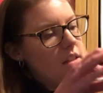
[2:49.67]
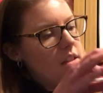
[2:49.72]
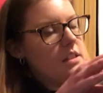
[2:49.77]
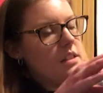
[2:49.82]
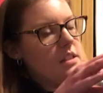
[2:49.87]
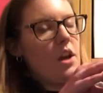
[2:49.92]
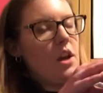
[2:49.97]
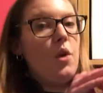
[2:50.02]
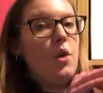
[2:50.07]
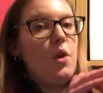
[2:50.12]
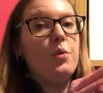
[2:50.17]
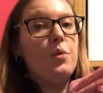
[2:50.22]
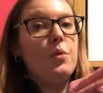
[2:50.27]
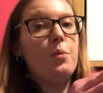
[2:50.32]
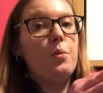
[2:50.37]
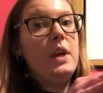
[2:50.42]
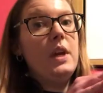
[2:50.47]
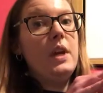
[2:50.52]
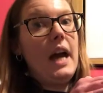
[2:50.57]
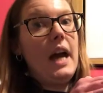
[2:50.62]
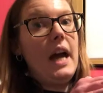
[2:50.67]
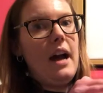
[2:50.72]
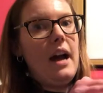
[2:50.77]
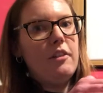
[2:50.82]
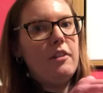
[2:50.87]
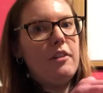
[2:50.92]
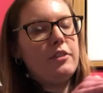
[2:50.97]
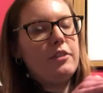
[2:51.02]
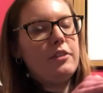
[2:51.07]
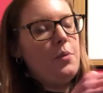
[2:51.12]
So we
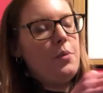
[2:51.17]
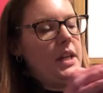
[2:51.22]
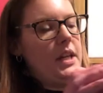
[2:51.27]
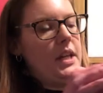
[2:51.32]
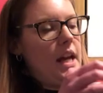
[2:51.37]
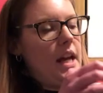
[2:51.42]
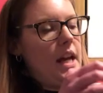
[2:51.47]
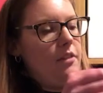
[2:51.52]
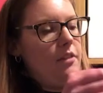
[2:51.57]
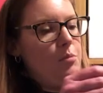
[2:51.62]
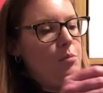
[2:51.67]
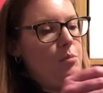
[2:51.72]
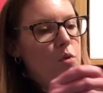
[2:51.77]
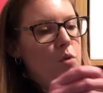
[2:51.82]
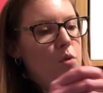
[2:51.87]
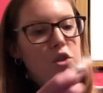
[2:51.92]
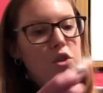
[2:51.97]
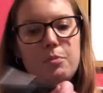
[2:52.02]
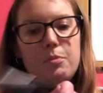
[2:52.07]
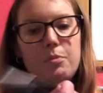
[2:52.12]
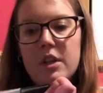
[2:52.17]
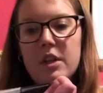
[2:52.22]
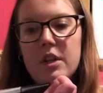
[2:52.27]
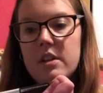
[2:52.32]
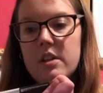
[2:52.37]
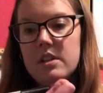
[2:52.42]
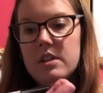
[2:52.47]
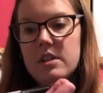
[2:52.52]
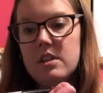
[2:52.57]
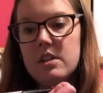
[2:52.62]
have, are we going to have more
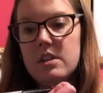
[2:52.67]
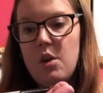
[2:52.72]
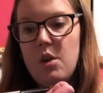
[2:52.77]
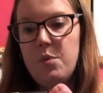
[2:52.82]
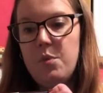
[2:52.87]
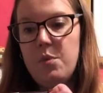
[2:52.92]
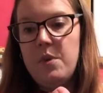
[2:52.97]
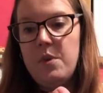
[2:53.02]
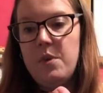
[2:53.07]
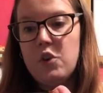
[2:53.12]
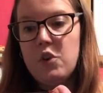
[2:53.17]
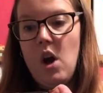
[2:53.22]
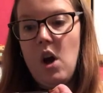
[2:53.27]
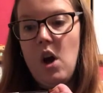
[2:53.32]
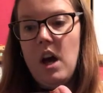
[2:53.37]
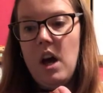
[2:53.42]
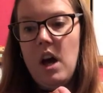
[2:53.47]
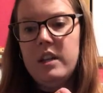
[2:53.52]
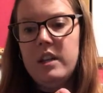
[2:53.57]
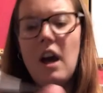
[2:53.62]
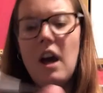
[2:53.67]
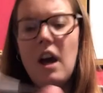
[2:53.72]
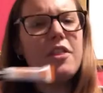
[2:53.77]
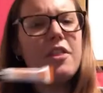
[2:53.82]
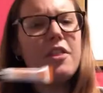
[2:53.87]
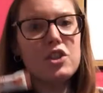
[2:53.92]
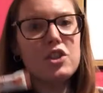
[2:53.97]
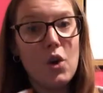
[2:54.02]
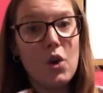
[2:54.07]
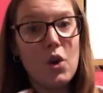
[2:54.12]
duplicates? So we've got
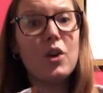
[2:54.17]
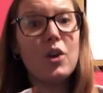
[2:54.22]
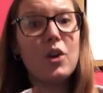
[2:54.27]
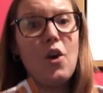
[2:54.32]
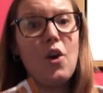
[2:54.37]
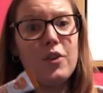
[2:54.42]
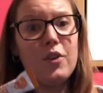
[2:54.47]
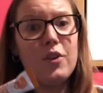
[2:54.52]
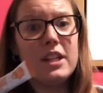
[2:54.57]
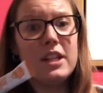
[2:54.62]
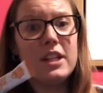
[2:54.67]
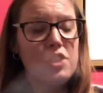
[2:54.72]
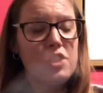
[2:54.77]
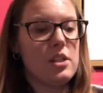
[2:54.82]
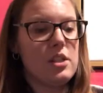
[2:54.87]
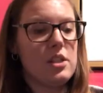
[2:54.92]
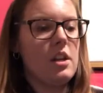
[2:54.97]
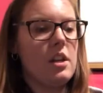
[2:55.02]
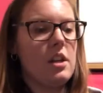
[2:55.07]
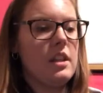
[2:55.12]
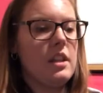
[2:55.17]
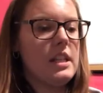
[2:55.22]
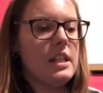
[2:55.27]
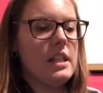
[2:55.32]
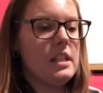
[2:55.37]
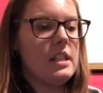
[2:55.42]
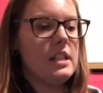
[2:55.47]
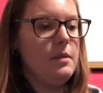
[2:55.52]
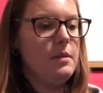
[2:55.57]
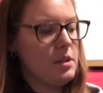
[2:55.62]
another chocolate orange. So they
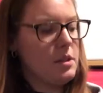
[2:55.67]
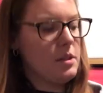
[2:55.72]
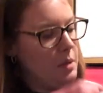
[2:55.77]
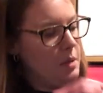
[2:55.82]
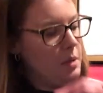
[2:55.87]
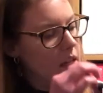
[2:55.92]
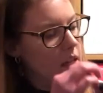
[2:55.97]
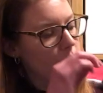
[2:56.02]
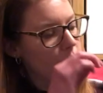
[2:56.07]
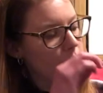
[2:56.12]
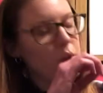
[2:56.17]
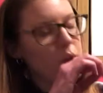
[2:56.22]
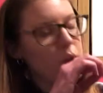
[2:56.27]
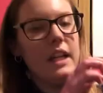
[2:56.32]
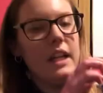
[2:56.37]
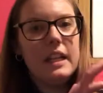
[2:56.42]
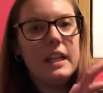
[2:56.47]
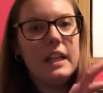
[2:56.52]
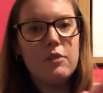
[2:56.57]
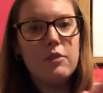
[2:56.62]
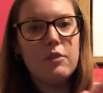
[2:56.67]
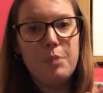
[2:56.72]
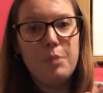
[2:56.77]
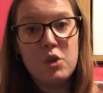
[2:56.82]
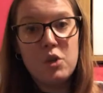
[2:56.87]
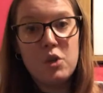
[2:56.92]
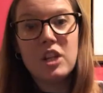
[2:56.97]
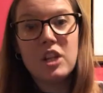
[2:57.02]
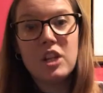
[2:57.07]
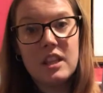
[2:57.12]
seem to be really
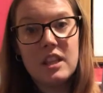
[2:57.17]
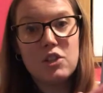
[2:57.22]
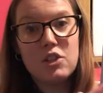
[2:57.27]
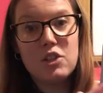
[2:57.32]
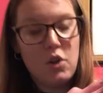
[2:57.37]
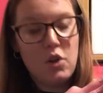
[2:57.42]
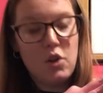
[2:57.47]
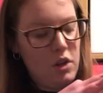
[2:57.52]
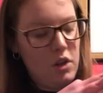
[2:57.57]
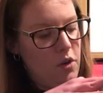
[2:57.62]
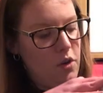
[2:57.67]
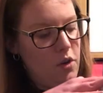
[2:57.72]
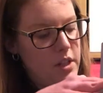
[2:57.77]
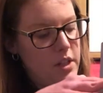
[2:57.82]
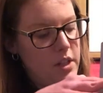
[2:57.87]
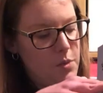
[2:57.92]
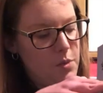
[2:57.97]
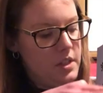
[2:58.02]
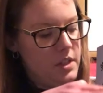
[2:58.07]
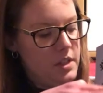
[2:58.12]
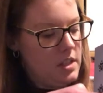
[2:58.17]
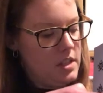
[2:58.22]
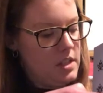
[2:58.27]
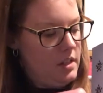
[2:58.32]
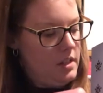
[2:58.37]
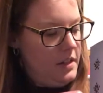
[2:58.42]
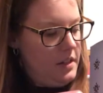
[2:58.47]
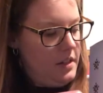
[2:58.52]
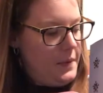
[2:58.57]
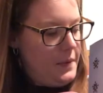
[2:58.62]
pushing the chocolate orange ones.
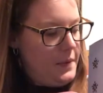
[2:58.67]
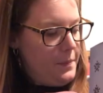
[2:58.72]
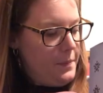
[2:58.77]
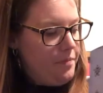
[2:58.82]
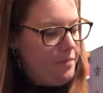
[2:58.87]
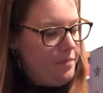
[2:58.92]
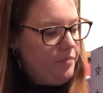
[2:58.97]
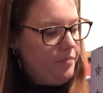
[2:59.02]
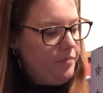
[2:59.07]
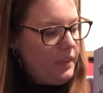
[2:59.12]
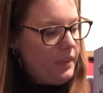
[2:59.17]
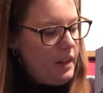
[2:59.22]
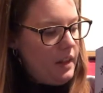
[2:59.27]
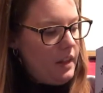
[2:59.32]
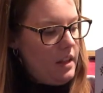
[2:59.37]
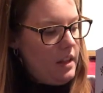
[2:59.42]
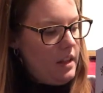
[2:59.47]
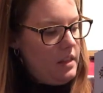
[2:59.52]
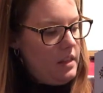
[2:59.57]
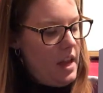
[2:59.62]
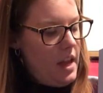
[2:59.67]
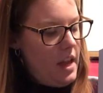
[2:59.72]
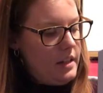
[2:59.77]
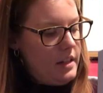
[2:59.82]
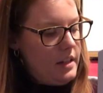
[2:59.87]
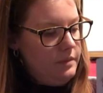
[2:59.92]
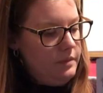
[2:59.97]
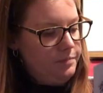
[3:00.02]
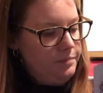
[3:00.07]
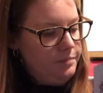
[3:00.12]
And
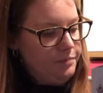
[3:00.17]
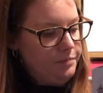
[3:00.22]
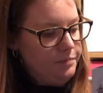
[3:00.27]
then